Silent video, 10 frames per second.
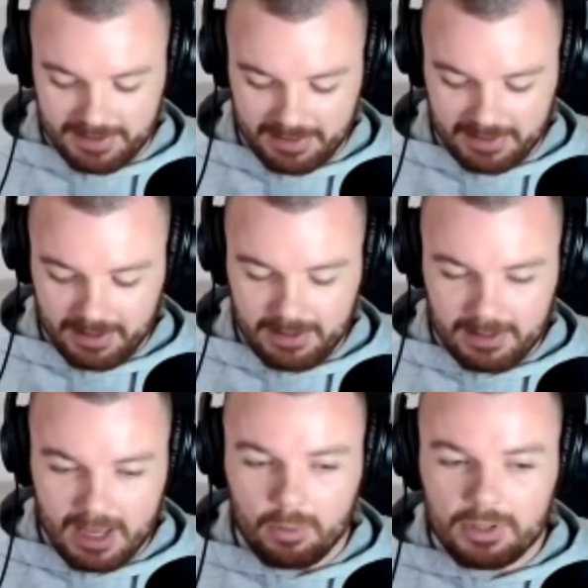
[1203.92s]
And
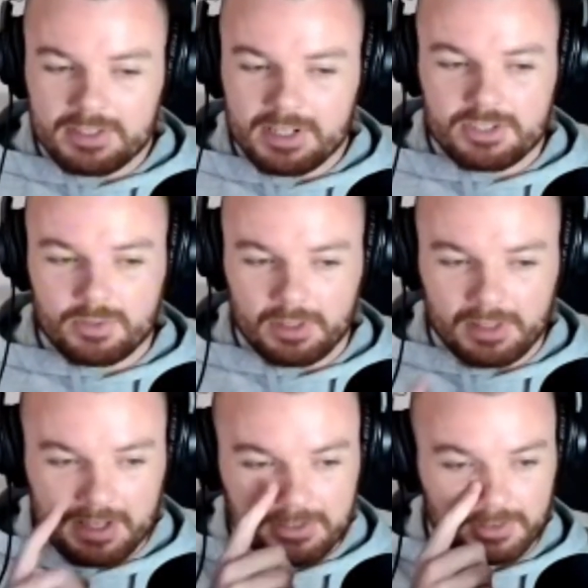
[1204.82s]
I want to touch on one
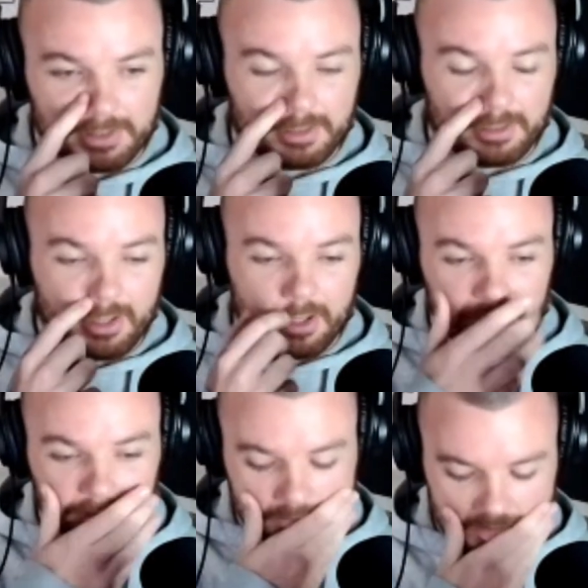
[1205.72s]
last thing
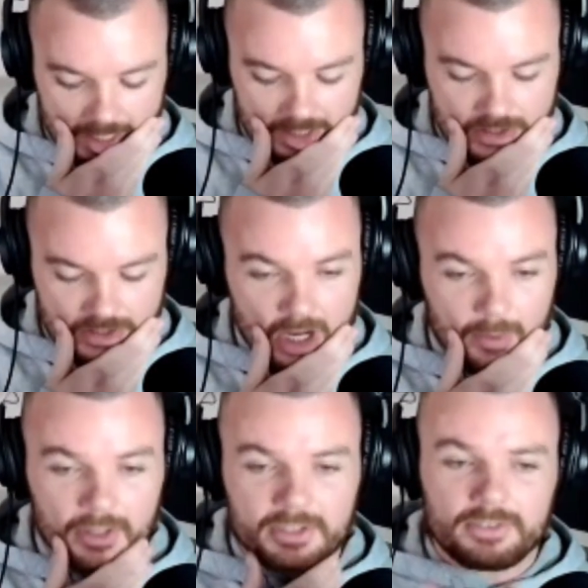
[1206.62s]
on getting
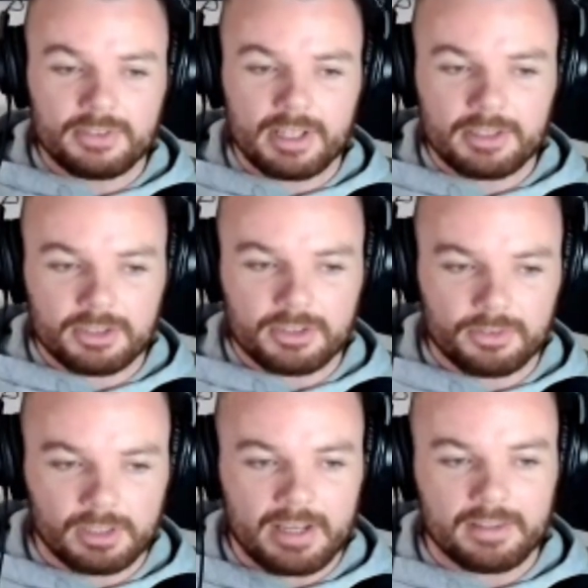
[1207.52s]
sober because I feel like you'd
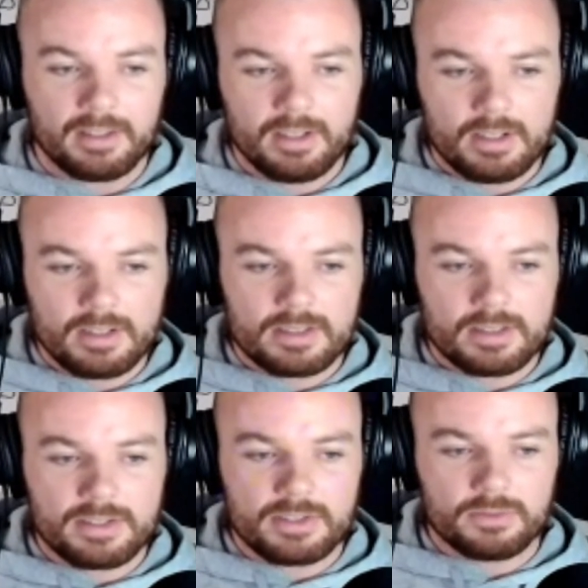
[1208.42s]
relate to
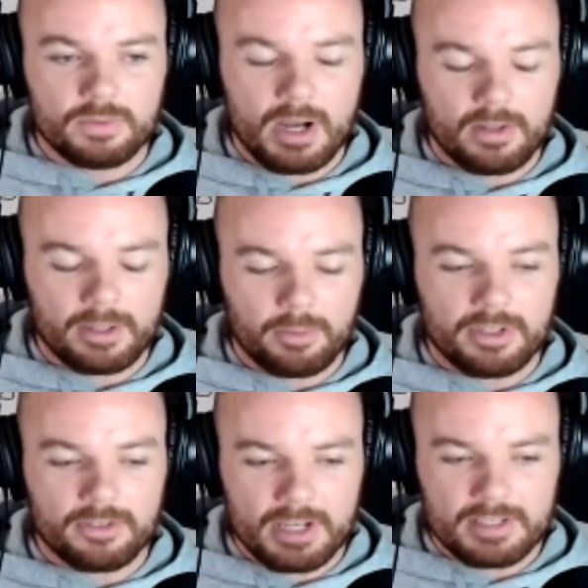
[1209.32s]
this as well. Like when
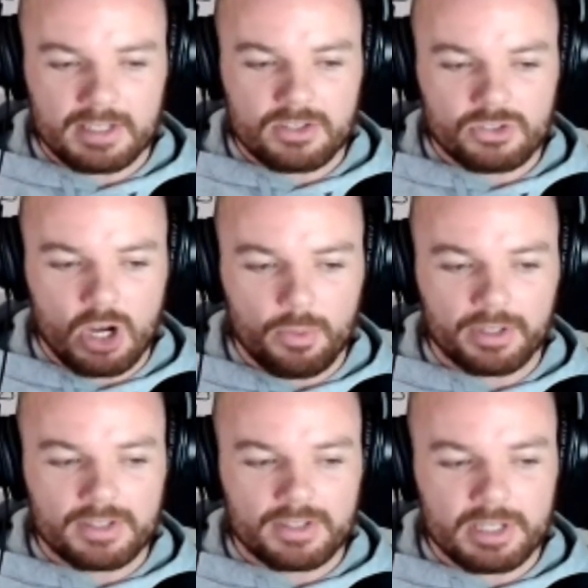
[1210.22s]
you first get sober,
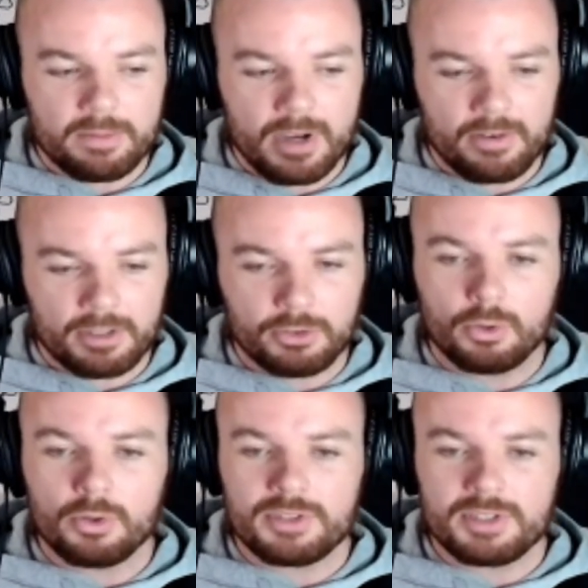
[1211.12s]
it can seem very
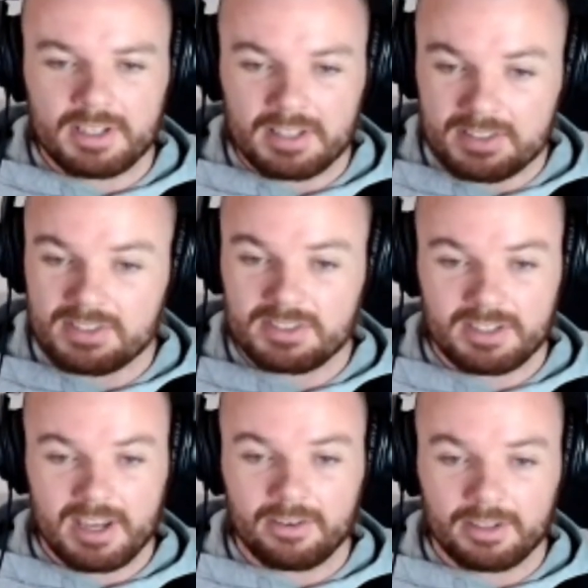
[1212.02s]
daunting and
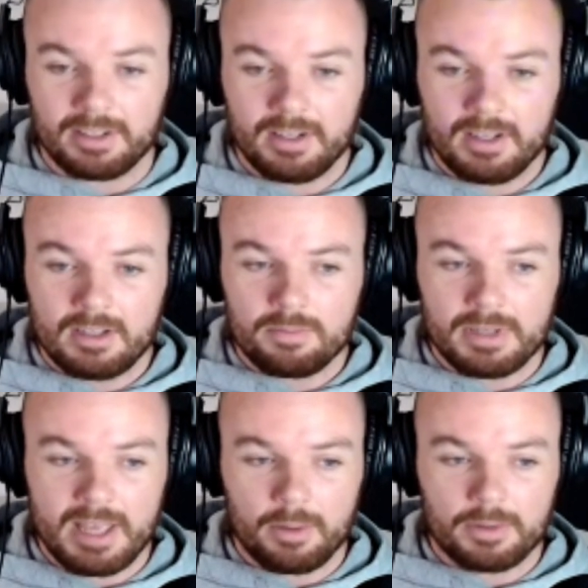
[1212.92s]
scary
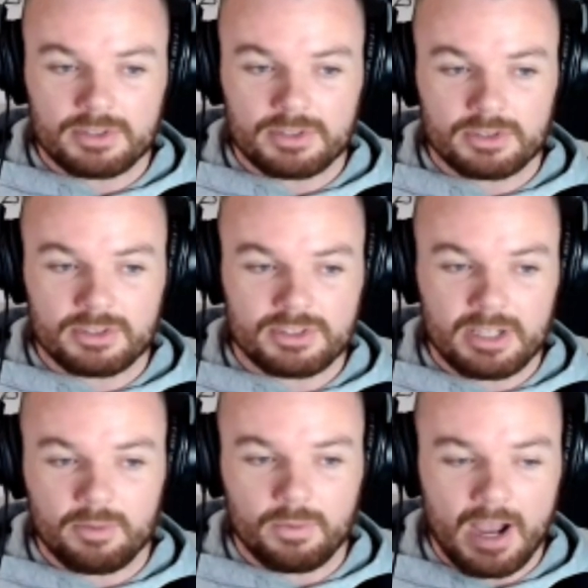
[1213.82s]
being able to
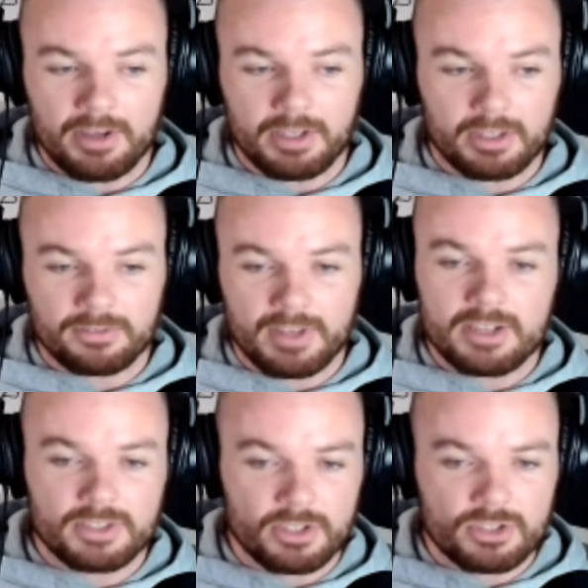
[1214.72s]
see how you're going to
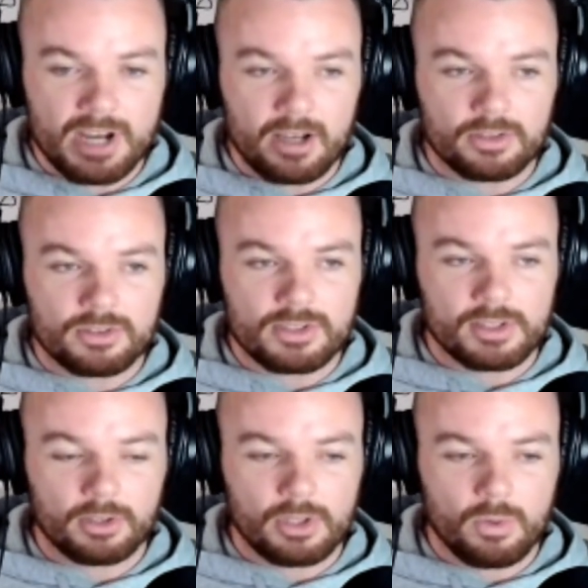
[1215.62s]
face those challenges
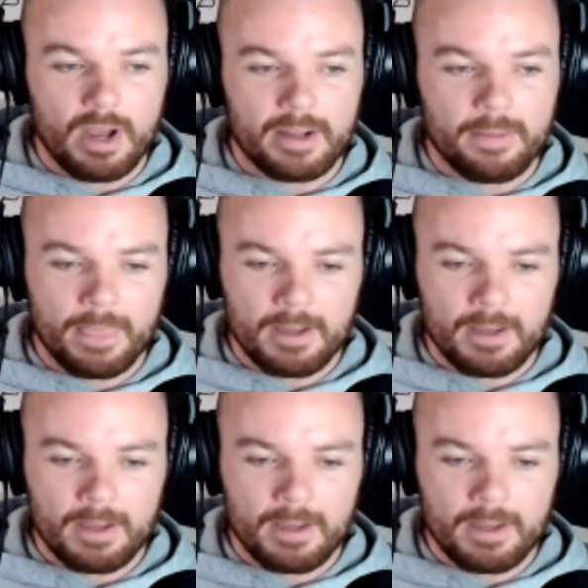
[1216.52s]
along the way.